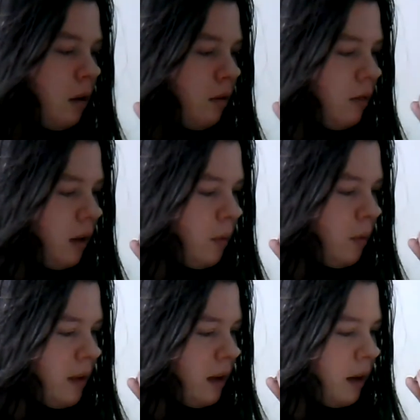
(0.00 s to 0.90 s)
I really want
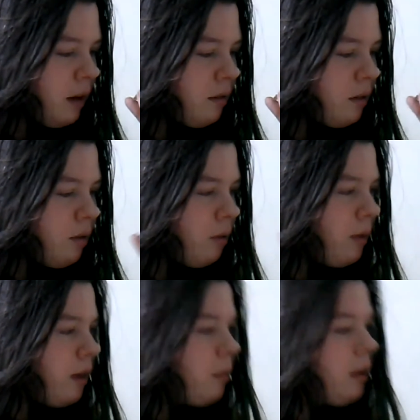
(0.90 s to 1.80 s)
that hair to go
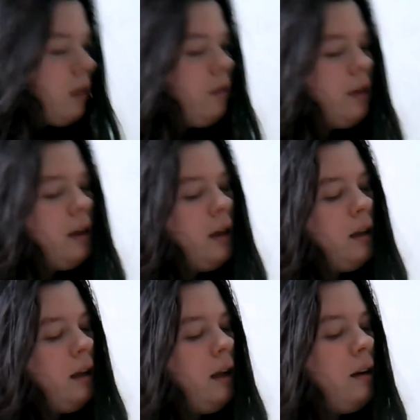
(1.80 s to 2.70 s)
away, but I don't think I can
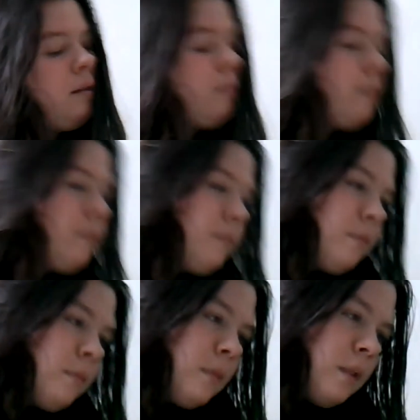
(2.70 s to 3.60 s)
get it.
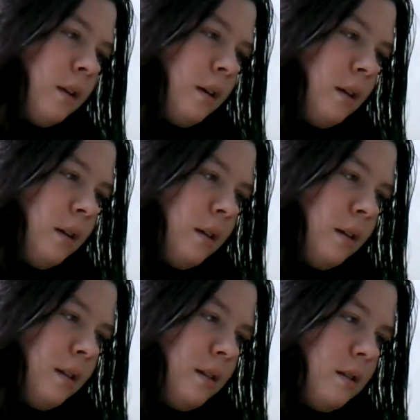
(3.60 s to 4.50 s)

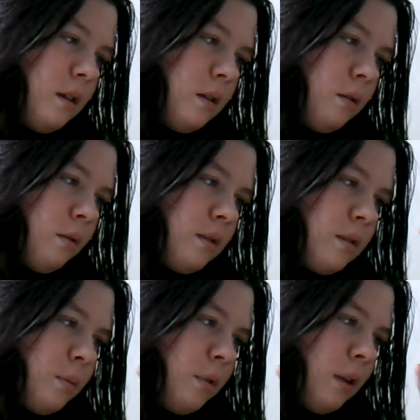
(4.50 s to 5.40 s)
It's not
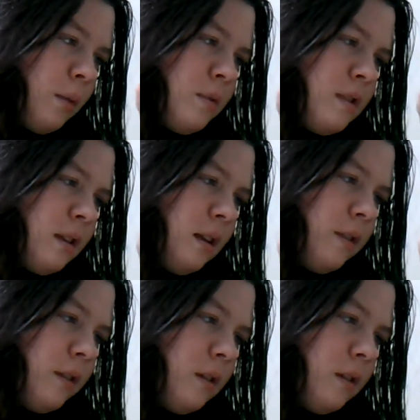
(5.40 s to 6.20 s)
noticeable. I'll just leave it.